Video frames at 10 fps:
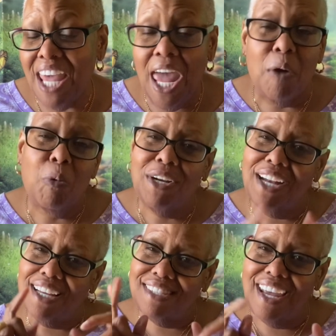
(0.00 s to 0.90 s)
And what did
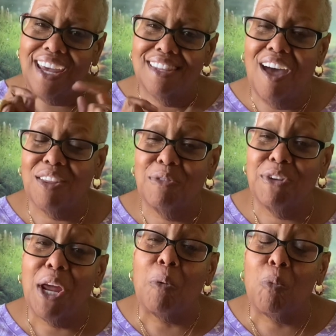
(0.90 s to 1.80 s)
I say in the other
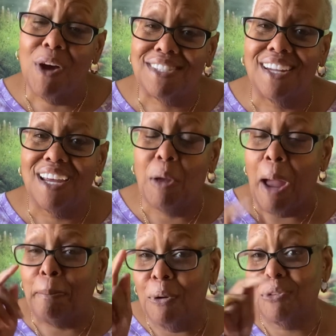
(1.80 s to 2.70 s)
video? And what did
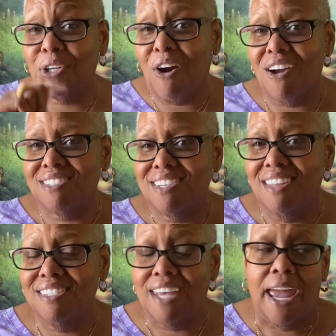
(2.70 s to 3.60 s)
I pulled the cards the
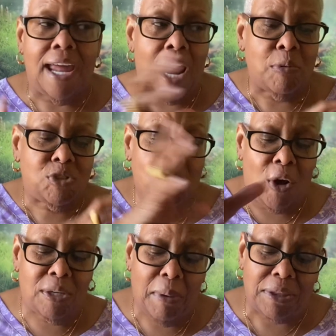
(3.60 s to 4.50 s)
other day and I was
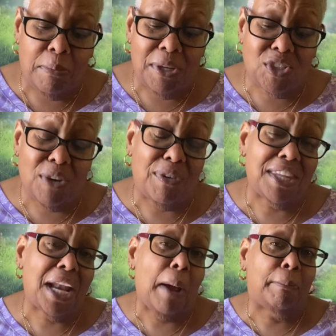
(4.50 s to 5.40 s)
talking about the big shift and
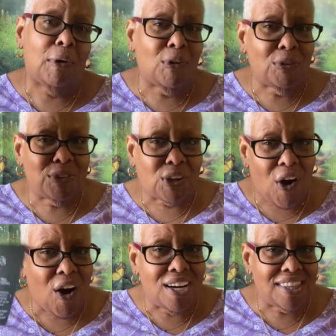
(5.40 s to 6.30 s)
then I pulled the
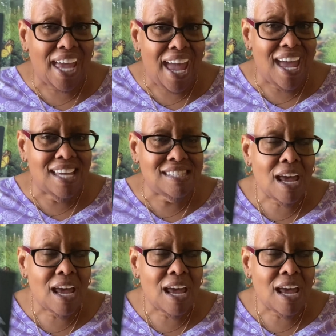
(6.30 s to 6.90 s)
card at the end.